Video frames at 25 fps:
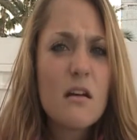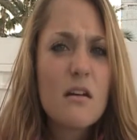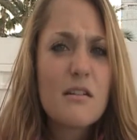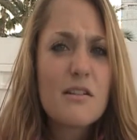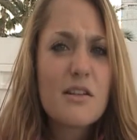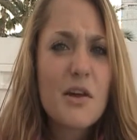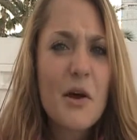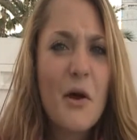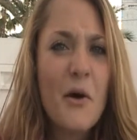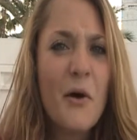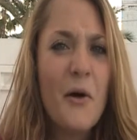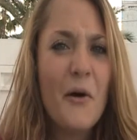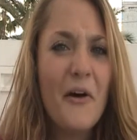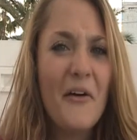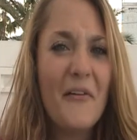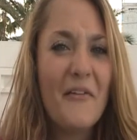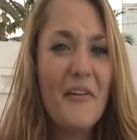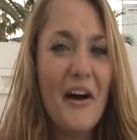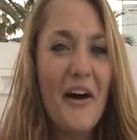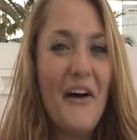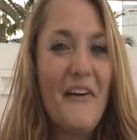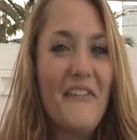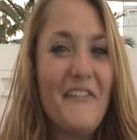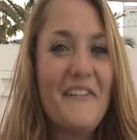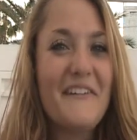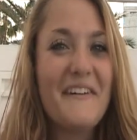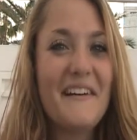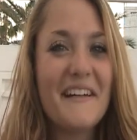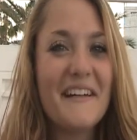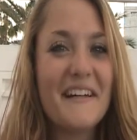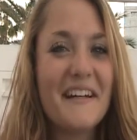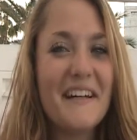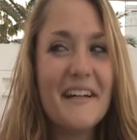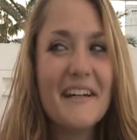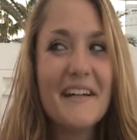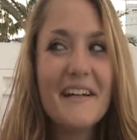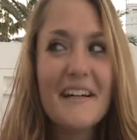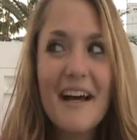So not
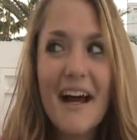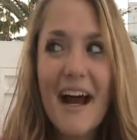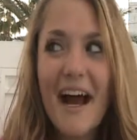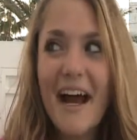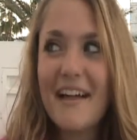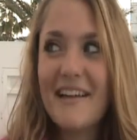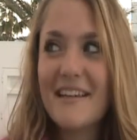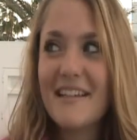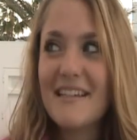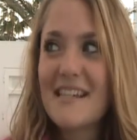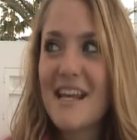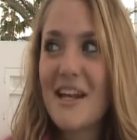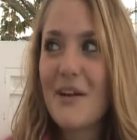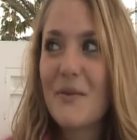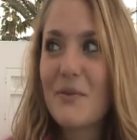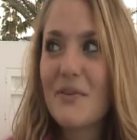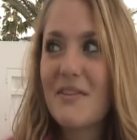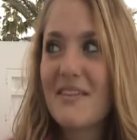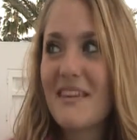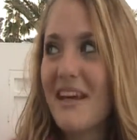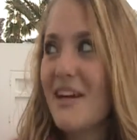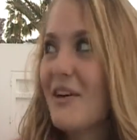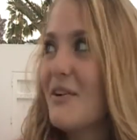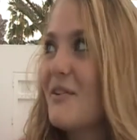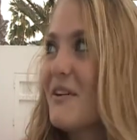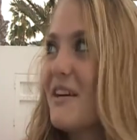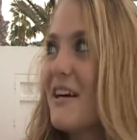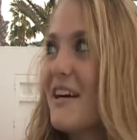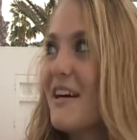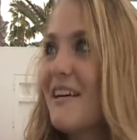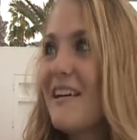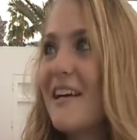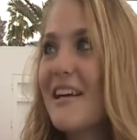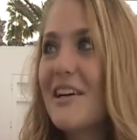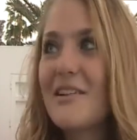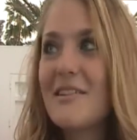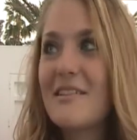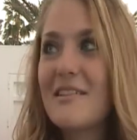really, at least I don't think we
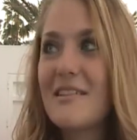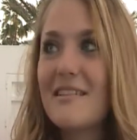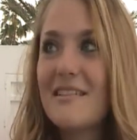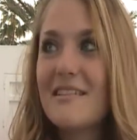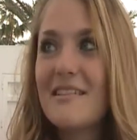are. Like,